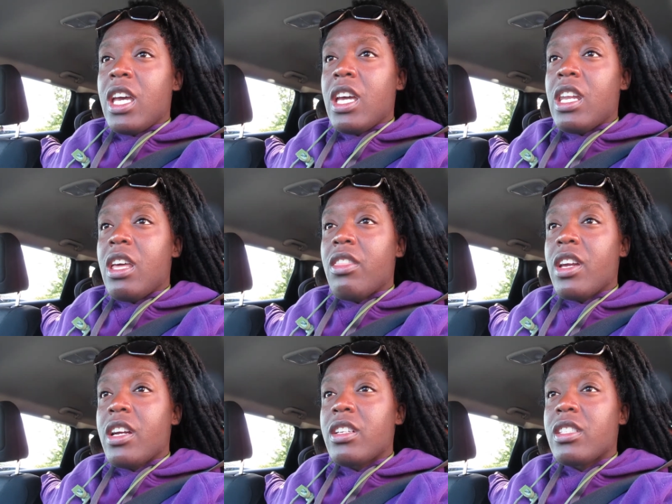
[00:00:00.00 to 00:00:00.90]
And then
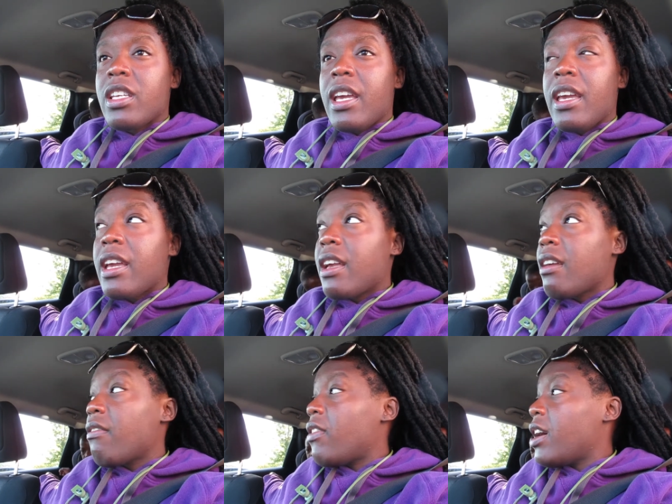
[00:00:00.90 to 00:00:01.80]
there's
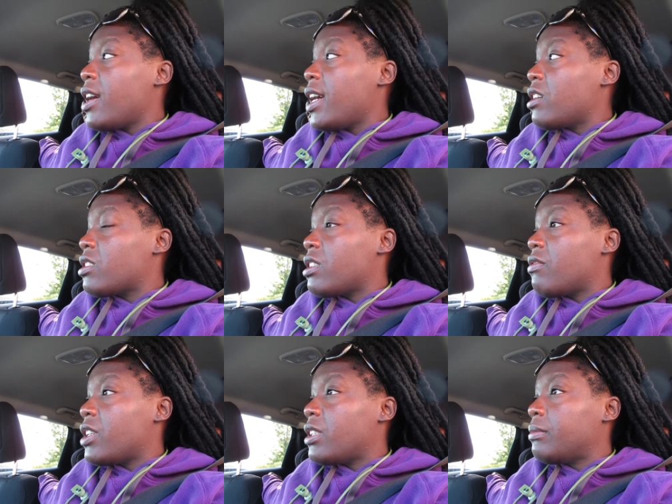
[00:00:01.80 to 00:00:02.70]
a firehouse
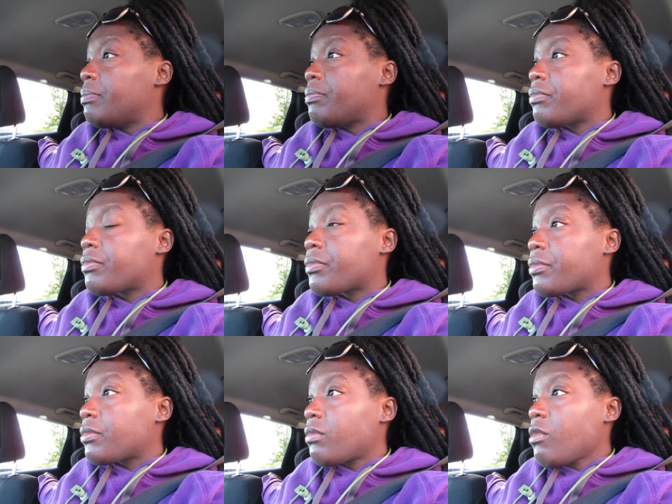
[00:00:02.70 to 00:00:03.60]
event.
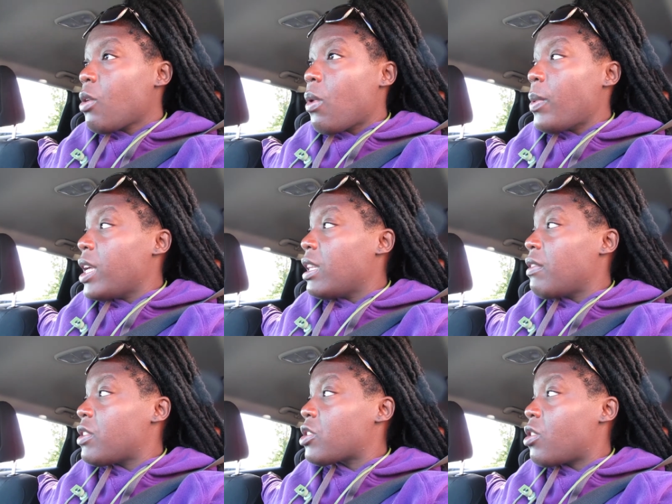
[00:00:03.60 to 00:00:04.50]
Why would he
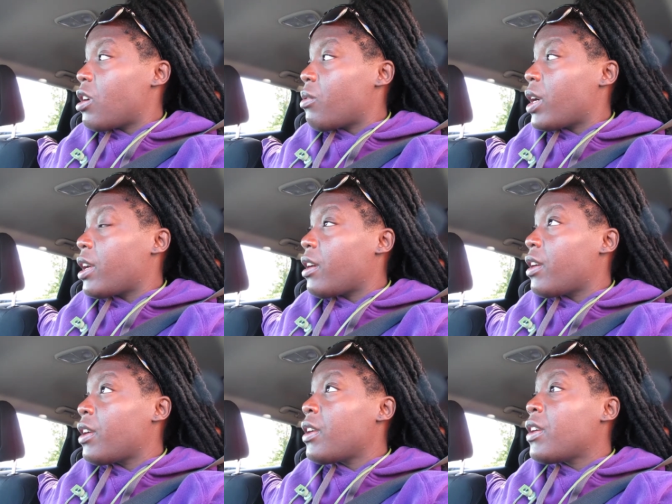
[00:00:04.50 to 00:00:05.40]
leave his car right
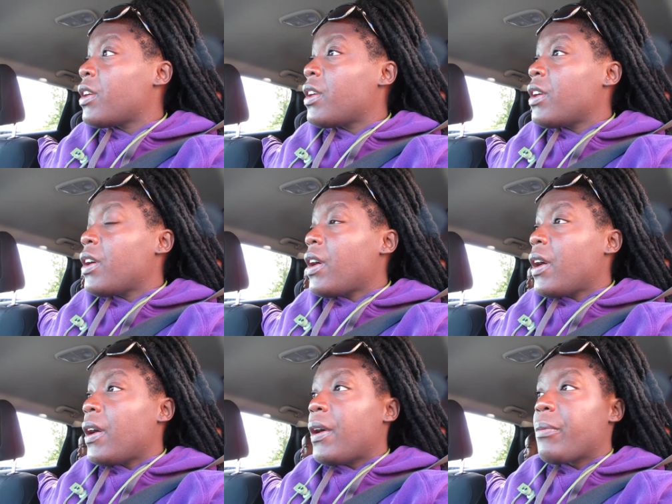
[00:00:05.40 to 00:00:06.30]
here?
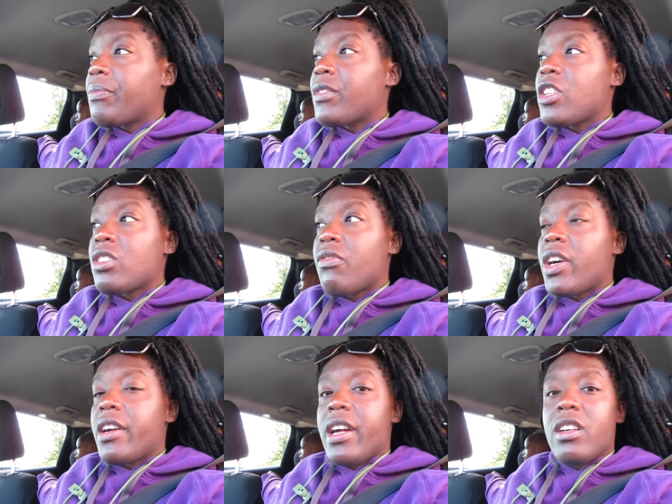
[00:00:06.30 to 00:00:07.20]
Um, there's a
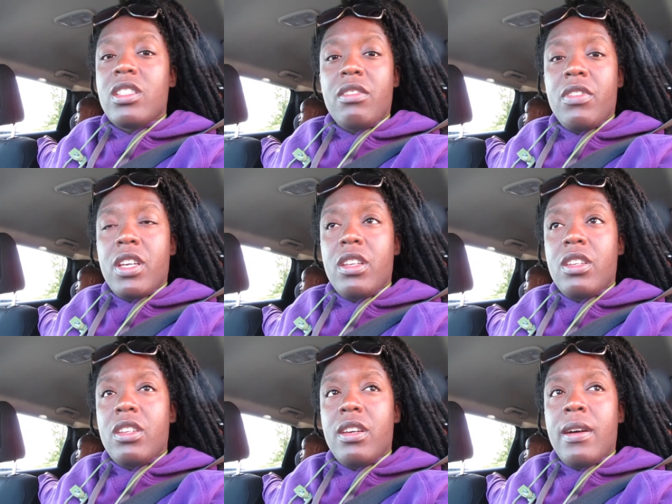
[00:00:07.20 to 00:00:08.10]
firehouse event
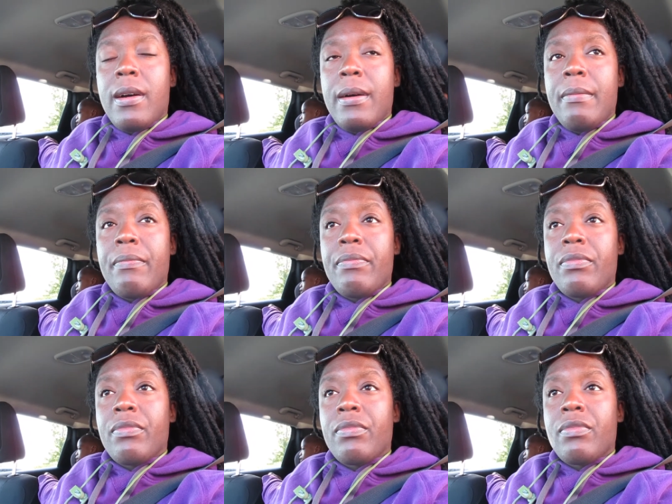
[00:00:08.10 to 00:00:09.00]
um,
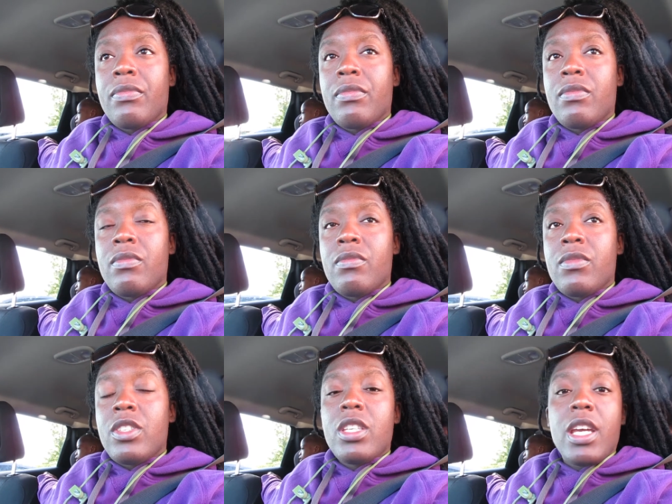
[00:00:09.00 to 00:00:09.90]

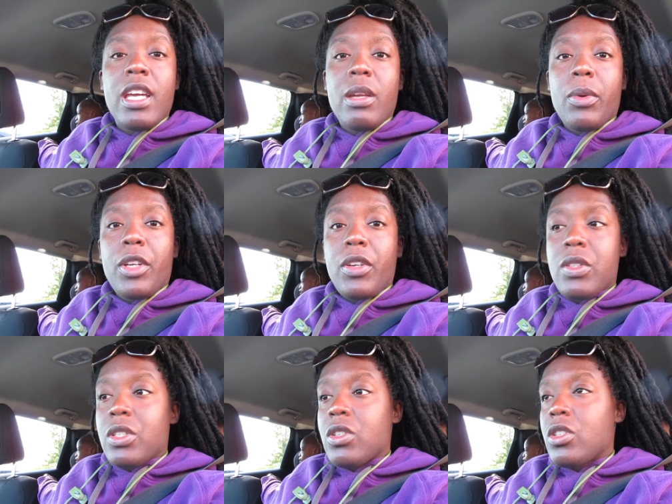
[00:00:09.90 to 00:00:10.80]
today that I wanna
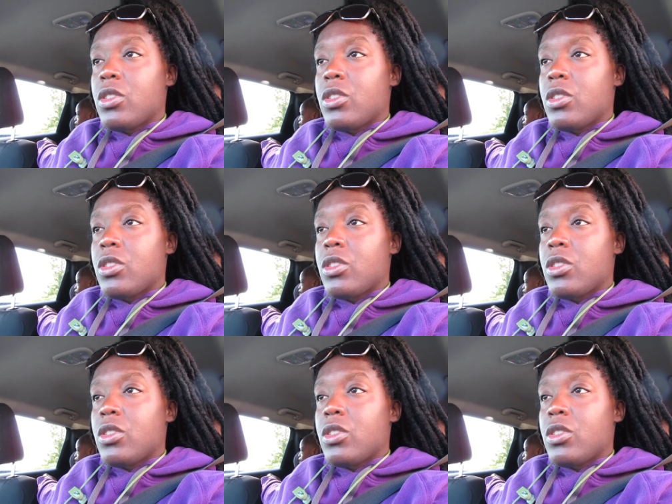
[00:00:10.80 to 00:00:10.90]
go to,